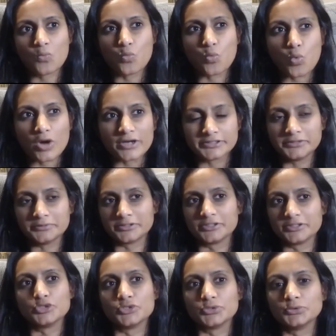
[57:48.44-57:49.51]
what you want
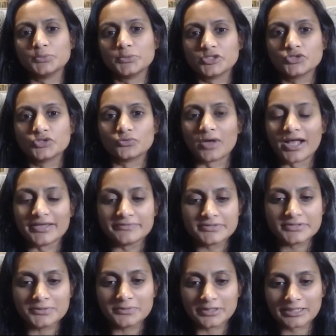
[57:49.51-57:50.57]
to do, what drives
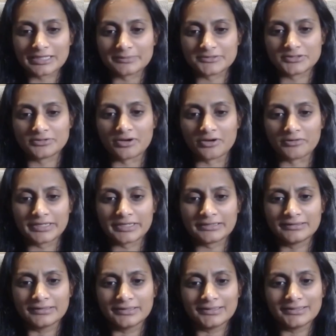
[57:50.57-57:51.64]
you, what keeps you
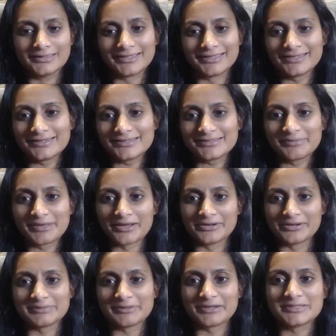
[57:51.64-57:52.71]
going, it's about
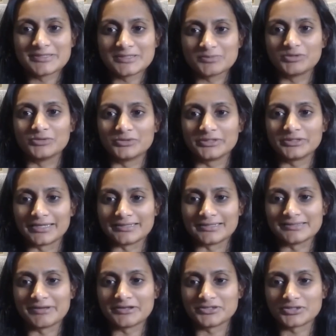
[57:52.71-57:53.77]
exploring. It's
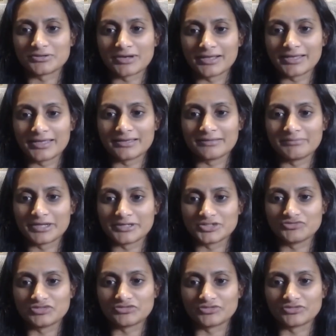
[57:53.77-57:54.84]
about trying a bunch
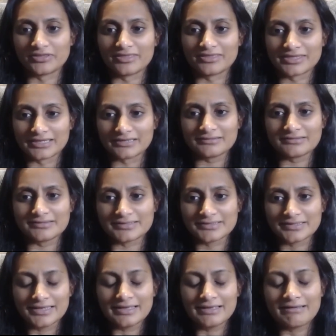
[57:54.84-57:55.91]
of different things
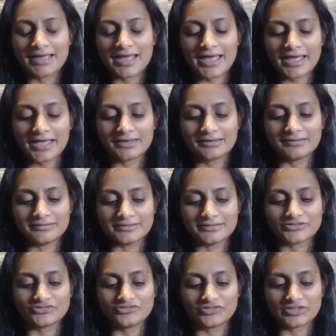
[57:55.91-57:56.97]
and
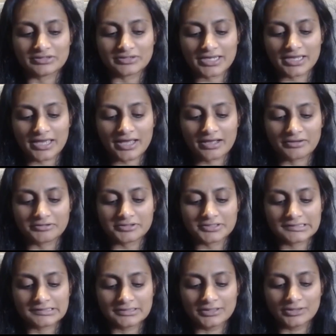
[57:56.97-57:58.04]
figuring out
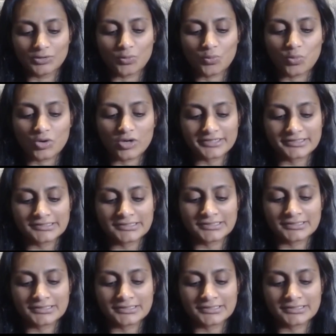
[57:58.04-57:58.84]
what